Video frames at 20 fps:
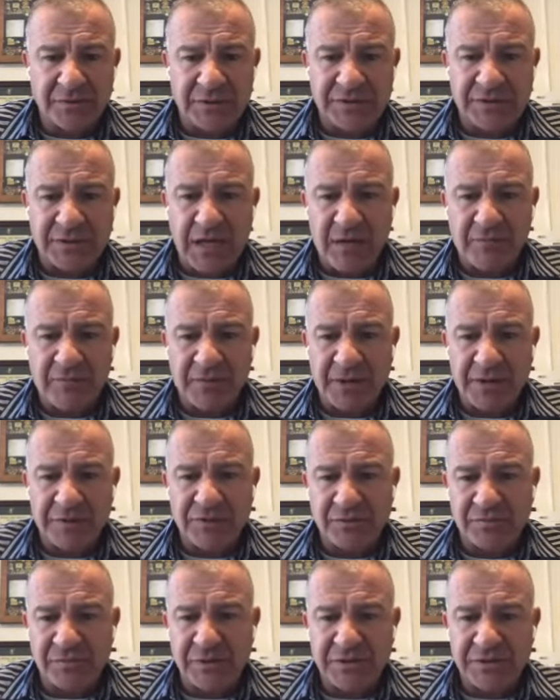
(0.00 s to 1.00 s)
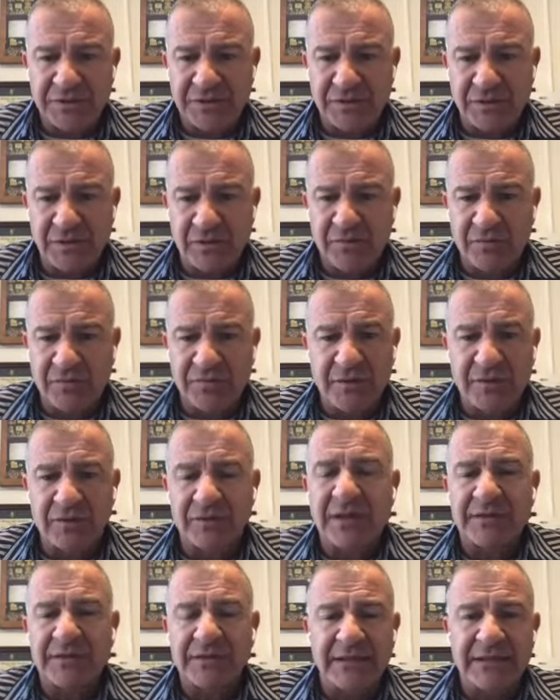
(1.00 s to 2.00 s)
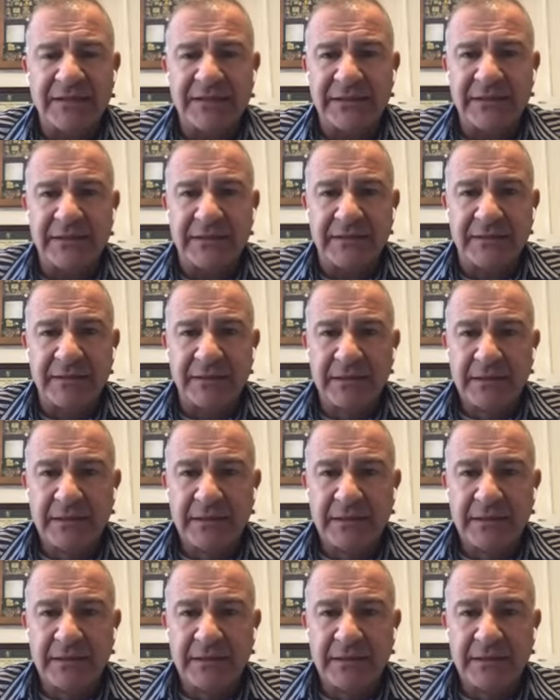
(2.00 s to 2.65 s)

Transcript: this confidential business overview that they did.